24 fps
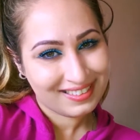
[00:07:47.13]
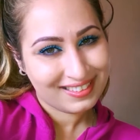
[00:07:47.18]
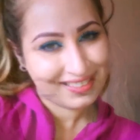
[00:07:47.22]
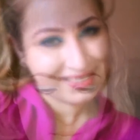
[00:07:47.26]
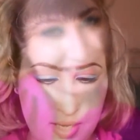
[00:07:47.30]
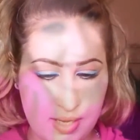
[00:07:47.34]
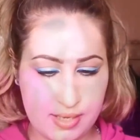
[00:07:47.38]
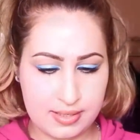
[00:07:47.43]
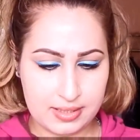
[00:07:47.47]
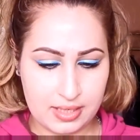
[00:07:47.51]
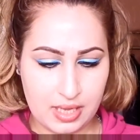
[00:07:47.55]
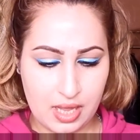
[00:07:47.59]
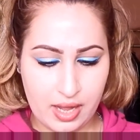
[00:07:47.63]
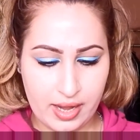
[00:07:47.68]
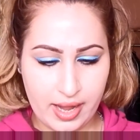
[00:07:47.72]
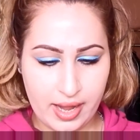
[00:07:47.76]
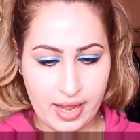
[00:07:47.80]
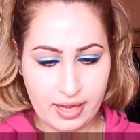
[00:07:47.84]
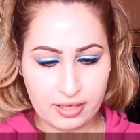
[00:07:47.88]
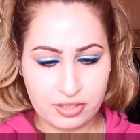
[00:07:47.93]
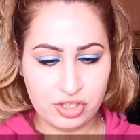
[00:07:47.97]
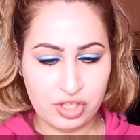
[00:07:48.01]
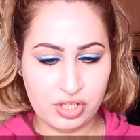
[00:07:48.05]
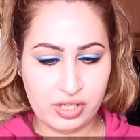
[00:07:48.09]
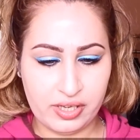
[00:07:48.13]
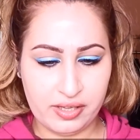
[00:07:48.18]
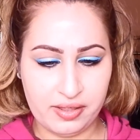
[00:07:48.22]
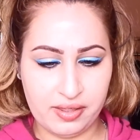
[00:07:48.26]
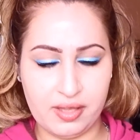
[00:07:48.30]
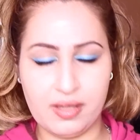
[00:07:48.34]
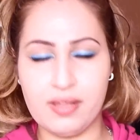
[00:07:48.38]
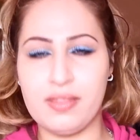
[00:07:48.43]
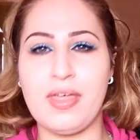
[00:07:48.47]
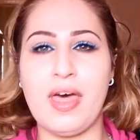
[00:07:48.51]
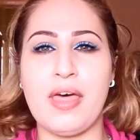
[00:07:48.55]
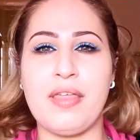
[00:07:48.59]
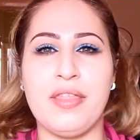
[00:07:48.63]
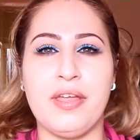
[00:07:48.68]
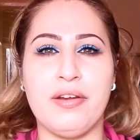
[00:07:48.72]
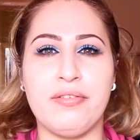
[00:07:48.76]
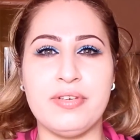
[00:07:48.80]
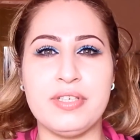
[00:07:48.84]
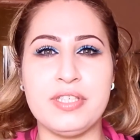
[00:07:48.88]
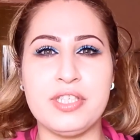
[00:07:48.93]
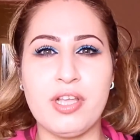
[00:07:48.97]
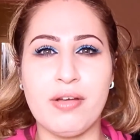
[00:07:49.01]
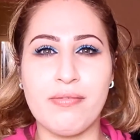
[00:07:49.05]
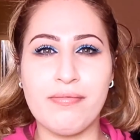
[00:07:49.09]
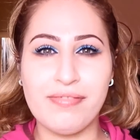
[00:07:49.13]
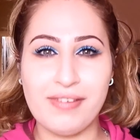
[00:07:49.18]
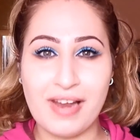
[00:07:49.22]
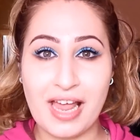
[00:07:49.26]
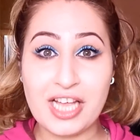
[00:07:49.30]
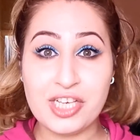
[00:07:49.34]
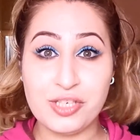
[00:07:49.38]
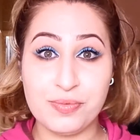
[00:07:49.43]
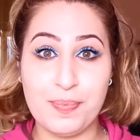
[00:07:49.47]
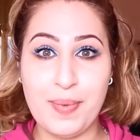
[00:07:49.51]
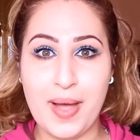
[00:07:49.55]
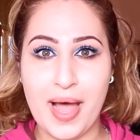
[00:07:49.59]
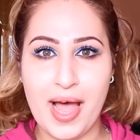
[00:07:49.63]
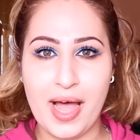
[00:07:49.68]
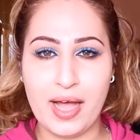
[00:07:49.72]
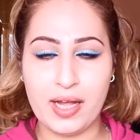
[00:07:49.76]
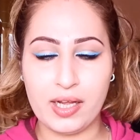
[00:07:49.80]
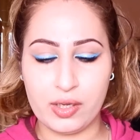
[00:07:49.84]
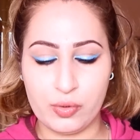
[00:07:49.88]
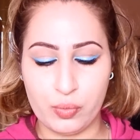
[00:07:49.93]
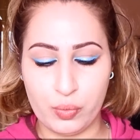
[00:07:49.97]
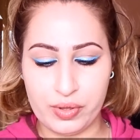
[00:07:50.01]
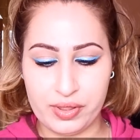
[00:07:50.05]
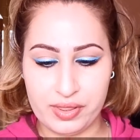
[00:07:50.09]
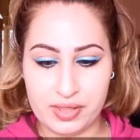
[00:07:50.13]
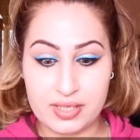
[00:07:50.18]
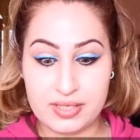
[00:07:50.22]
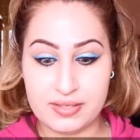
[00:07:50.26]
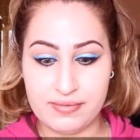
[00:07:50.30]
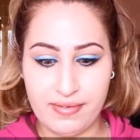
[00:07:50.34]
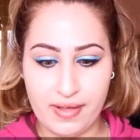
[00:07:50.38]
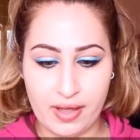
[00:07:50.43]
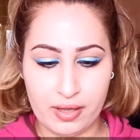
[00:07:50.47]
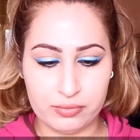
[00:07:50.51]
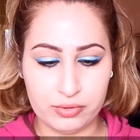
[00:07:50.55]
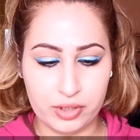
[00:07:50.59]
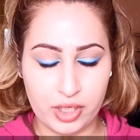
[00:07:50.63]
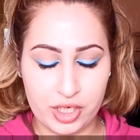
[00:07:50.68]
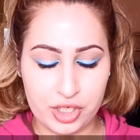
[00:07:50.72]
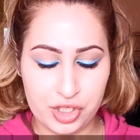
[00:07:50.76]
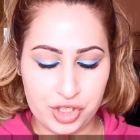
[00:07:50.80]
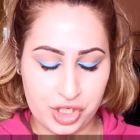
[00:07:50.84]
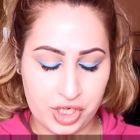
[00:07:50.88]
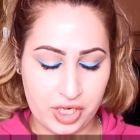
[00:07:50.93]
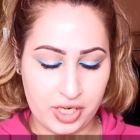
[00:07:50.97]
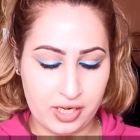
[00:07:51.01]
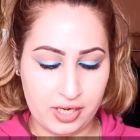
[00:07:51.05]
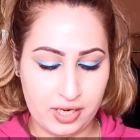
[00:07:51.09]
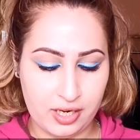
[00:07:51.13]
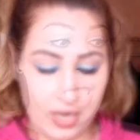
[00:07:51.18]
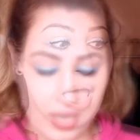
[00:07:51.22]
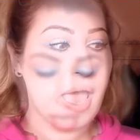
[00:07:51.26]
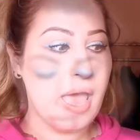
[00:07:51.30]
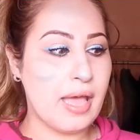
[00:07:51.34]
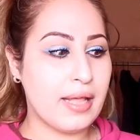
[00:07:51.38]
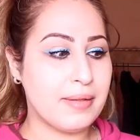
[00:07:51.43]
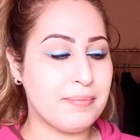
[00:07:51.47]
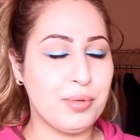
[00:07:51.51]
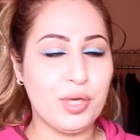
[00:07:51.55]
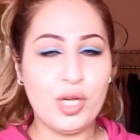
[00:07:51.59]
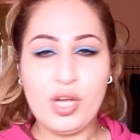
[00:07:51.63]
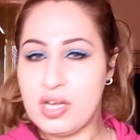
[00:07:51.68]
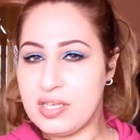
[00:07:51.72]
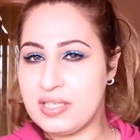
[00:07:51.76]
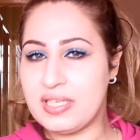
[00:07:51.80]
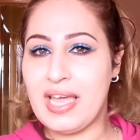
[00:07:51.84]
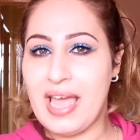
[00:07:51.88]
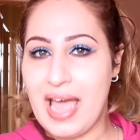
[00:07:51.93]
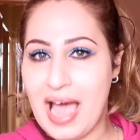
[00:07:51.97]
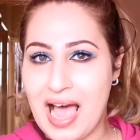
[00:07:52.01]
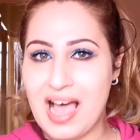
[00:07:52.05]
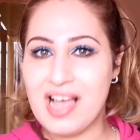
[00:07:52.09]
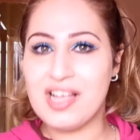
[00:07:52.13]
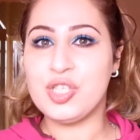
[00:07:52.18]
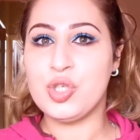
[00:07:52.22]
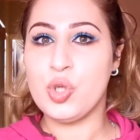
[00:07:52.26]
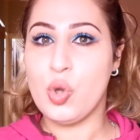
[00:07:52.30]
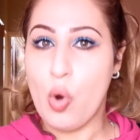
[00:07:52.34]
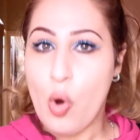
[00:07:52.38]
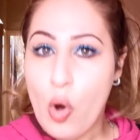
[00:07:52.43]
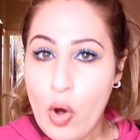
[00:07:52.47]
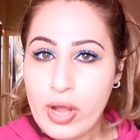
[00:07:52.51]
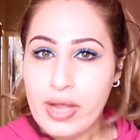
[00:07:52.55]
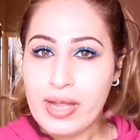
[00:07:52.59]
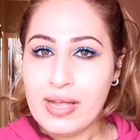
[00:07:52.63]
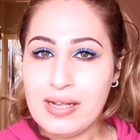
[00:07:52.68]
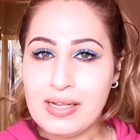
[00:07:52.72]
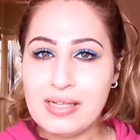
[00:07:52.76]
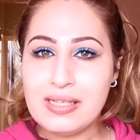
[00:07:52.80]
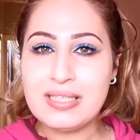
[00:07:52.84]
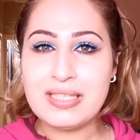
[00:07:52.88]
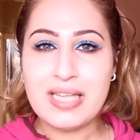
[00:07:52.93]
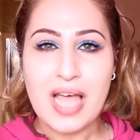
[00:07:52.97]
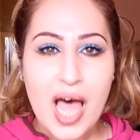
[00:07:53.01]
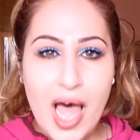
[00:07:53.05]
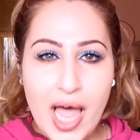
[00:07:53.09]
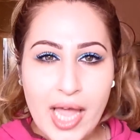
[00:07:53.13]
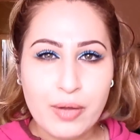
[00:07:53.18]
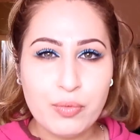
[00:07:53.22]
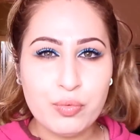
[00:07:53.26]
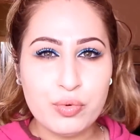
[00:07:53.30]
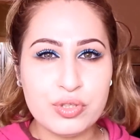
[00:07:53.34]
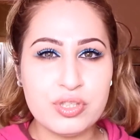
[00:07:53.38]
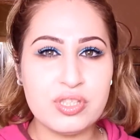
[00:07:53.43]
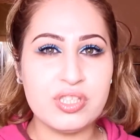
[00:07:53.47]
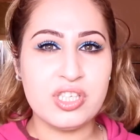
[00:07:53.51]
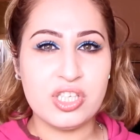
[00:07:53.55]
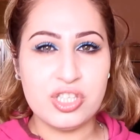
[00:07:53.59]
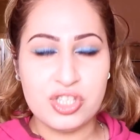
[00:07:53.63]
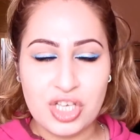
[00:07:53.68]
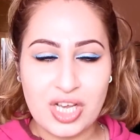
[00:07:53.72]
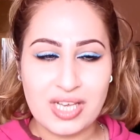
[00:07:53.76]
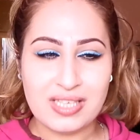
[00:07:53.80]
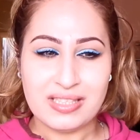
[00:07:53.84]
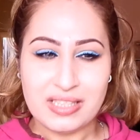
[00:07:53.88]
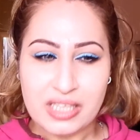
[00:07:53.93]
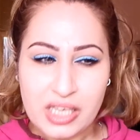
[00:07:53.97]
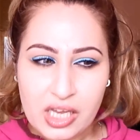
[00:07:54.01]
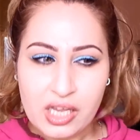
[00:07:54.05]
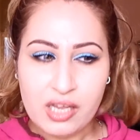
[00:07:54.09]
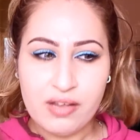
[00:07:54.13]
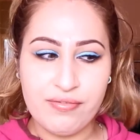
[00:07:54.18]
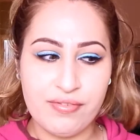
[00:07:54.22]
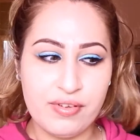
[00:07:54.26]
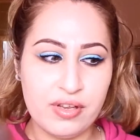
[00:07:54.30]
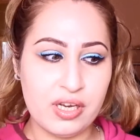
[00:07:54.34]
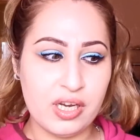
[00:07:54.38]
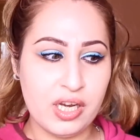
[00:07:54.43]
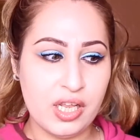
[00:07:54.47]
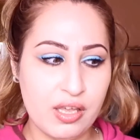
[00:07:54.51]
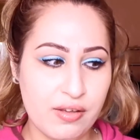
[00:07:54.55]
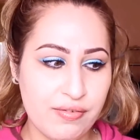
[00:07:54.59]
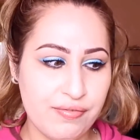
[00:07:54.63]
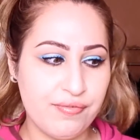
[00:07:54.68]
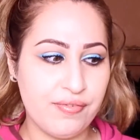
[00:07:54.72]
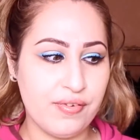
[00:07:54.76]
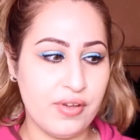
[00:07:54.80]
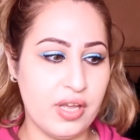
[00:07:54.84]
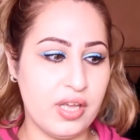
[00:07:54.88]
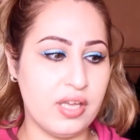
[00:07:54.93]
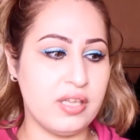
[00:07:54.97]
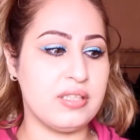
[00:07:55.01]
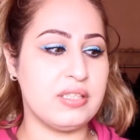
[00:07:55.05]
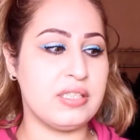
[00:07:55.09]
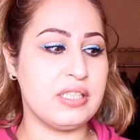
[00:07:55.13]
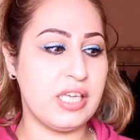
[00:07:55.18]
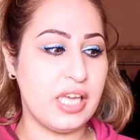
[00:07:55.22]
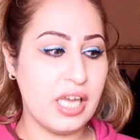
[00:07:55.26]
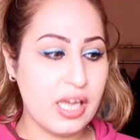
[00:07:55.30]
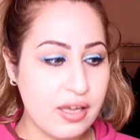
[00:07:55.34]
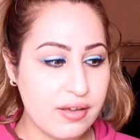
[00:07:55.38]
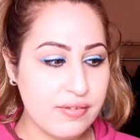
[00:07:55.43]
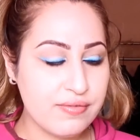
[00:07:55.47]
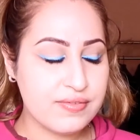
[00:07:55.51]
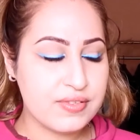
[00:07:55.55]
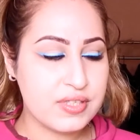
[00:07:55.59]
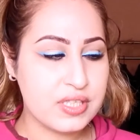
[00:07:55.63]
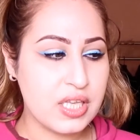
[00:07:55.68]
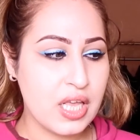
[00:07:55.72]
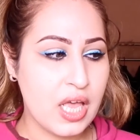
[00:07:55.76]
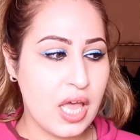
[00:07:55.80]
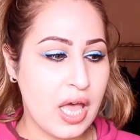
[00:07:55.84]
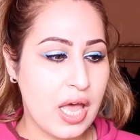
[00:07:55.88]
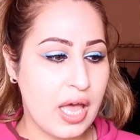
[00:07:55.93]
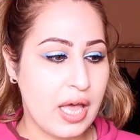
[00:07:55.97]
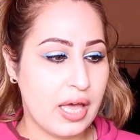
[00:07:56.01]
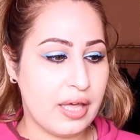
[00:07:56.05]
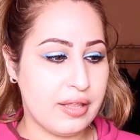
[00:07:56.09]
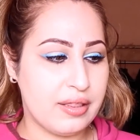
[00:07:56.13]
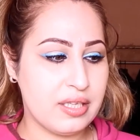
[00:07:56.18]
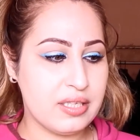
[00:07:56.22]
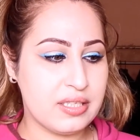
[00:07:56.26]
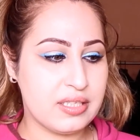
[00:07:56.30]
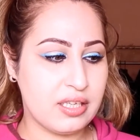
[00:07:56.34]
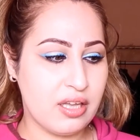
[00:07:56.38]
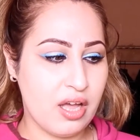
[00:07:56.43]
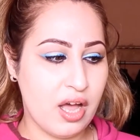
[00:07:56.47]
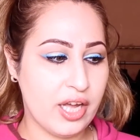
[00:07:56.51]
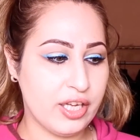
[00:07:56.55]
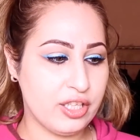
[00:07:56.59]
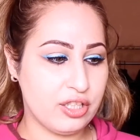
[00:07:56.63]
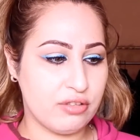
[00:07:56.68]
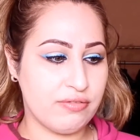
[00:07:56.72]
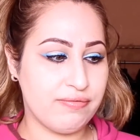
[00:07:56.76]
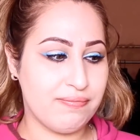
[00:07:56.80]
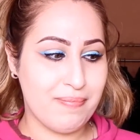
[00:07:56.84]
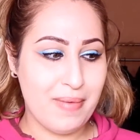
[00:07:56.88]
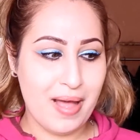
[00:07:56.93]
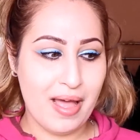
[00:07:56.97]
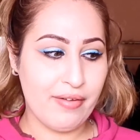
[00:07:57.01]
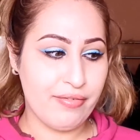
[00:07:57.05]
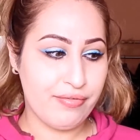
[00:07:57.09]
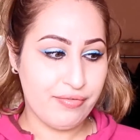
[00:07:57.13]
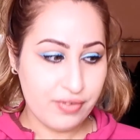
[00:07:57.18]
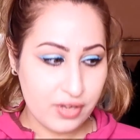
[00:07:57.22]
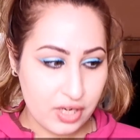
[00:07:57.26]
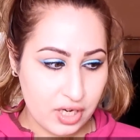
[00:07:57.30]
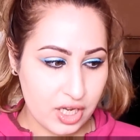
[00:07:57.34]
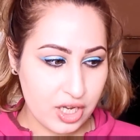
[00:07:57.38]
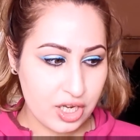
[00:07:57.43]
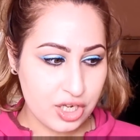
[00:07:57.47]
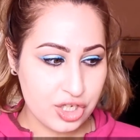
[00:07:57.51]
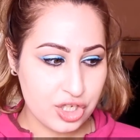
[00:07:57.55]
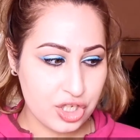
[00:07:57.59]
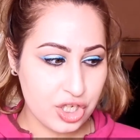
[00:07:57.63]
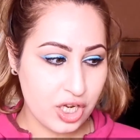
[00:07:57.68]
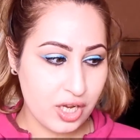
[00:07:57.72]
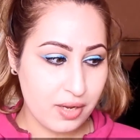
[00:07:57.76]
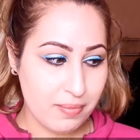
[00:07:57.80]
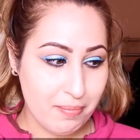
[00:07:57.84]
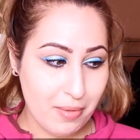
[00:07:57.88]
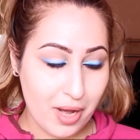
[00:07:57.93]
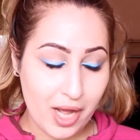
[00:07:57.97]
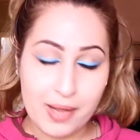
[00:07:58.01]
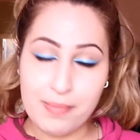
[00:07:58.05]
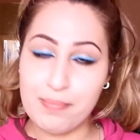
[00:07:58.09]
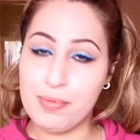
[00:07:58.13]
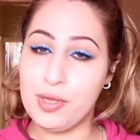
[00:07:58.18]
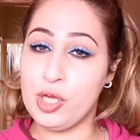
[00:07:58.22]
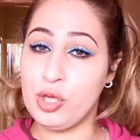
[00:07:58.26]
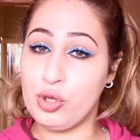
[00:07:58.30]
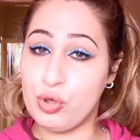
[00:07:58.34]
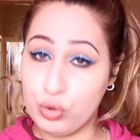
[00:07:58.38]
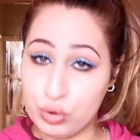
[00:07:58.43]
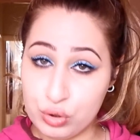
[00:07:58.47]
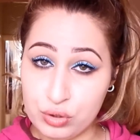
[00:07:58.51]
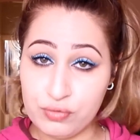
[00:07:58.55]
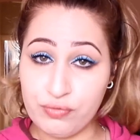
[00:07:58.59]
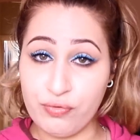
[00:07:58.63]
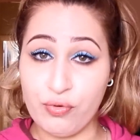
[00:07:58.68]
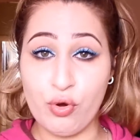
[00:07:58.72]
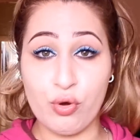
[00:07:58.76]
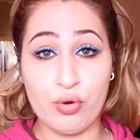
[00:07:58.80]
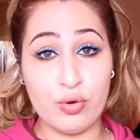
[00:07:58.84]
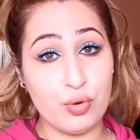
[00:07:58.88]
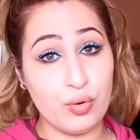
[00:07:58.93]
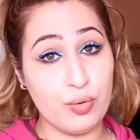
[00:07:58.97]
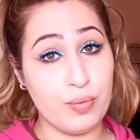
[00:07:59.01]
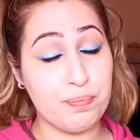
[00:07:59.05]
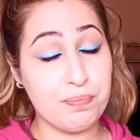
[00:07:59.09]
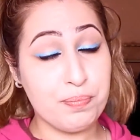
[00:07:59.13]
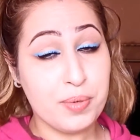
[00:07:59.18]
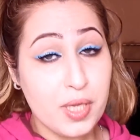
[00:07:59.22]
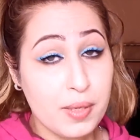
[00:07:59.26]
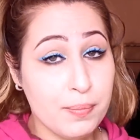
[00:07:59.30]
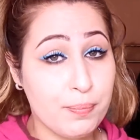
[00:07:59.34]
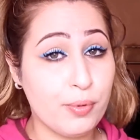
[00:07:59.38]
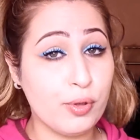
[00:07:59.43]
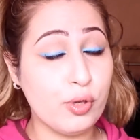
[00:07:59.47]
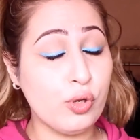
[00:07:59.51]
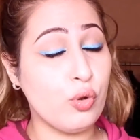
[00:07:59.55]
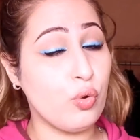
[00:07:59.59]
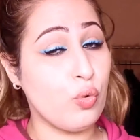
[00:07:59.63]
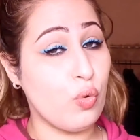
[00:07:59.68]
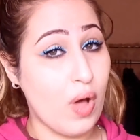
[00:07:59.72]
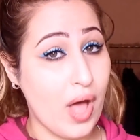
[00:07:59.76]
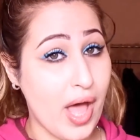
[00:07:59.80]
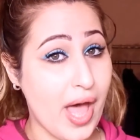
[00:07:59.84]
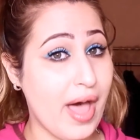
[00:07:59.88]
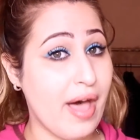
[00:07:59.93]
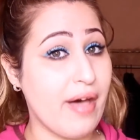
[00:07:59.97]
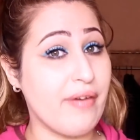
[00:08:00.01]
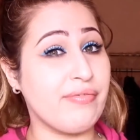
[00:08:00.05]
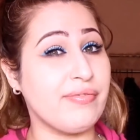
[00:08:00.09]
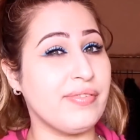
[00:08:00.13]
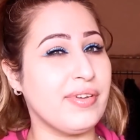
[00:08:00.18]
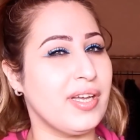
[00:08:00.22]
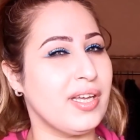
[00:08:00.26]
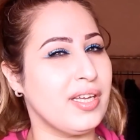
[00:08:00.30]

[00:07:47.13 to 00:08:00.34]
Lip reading: Yes, I actually think that there is some flashback with this foundation. And because it has oils, I would suggest, even if it gives this kind of matte finish, it might be good for people who have